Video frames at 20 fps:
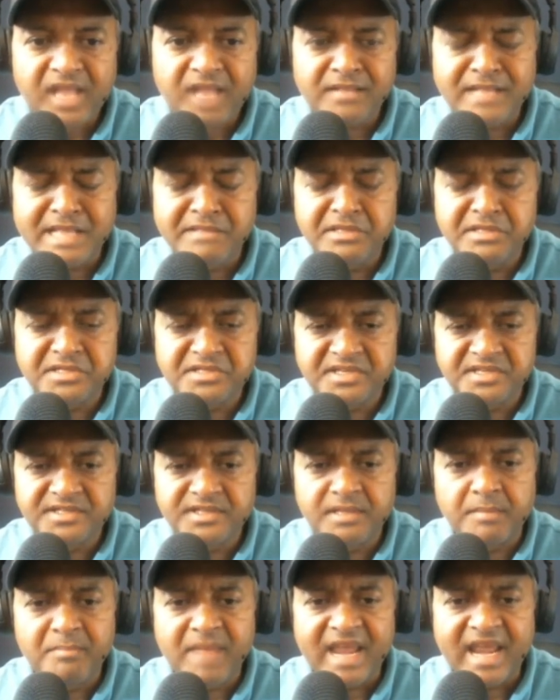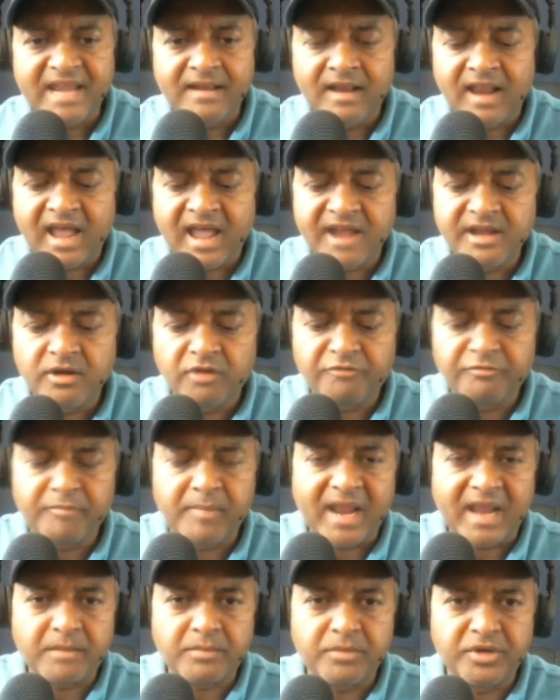then this is the main line of
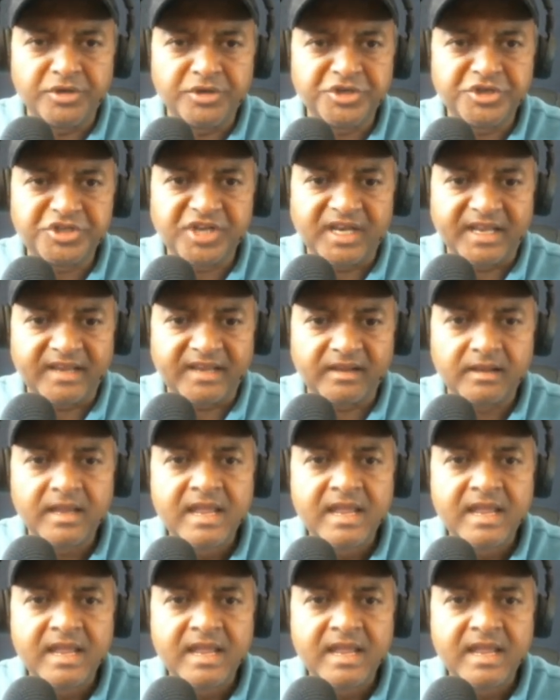Blackburne Shilling.